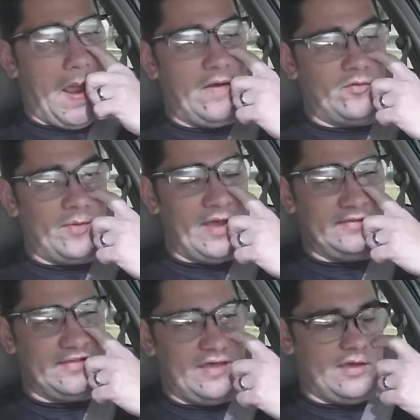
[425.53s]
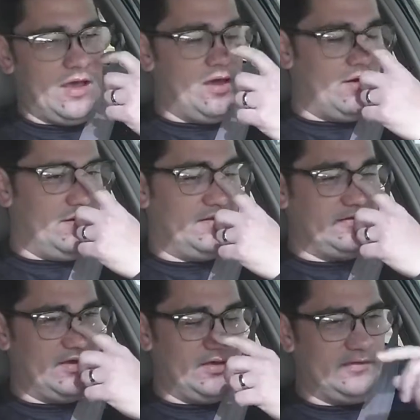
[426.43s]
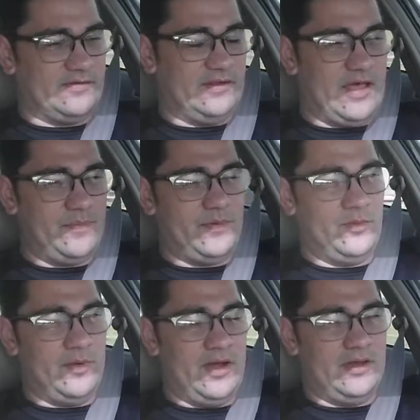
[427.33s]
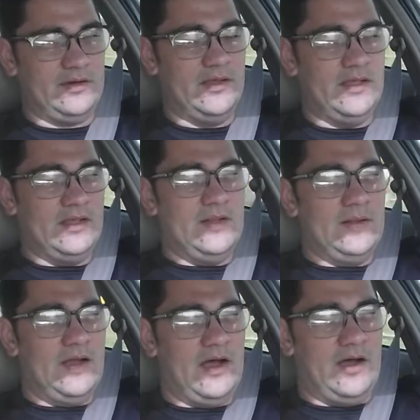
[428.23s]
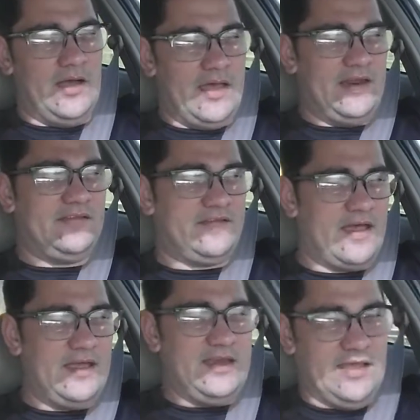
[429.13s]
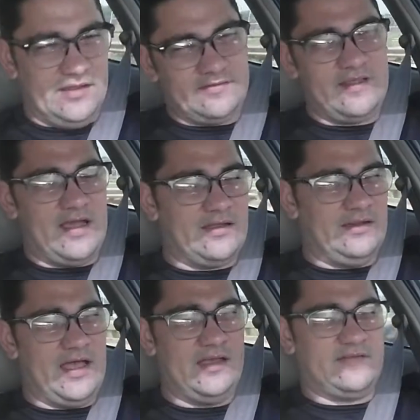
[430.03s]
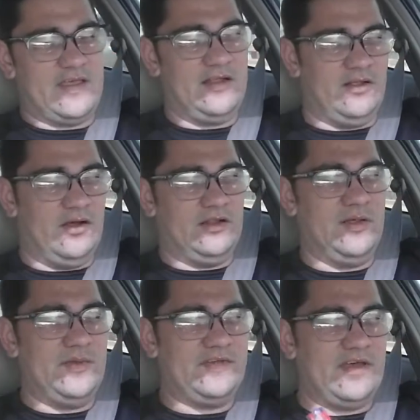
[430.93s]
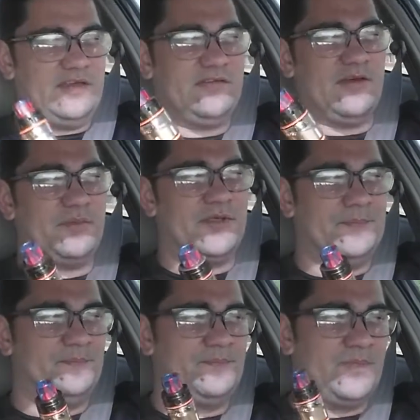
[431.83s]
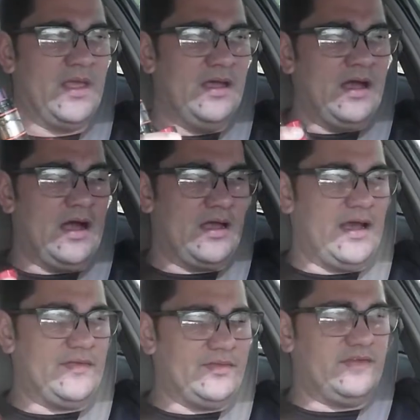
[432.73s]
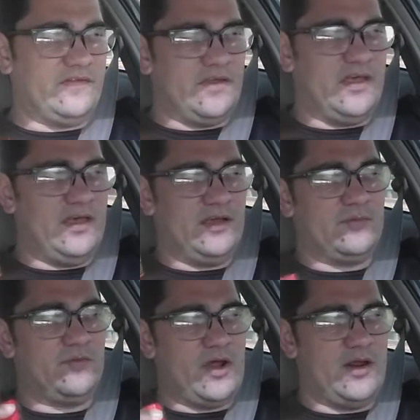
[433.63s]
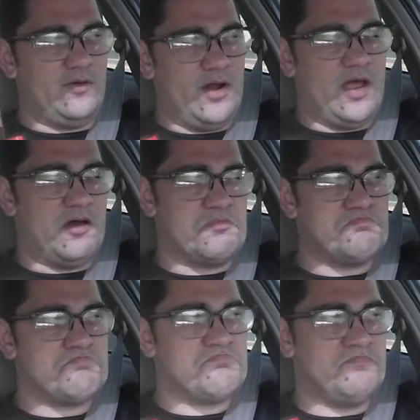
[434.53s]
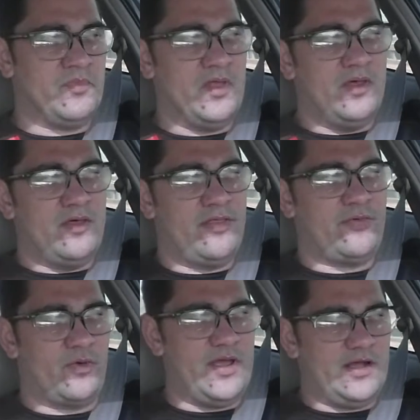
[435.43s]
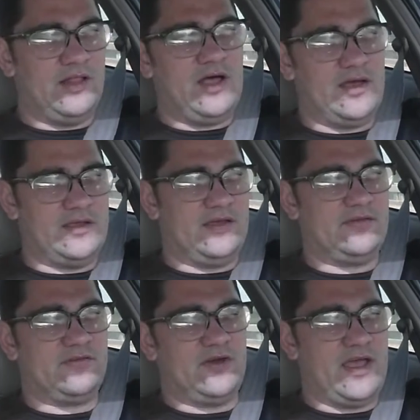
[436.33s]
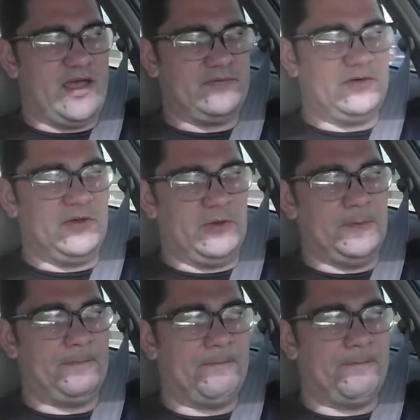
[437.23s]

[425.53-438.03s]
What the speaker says: Everybody's like, oh, it's a lipo mod, and it's tiny, it's not going to last that long. Let me tell you something. I got this thing right around 3 o'clock yesterday afternoon.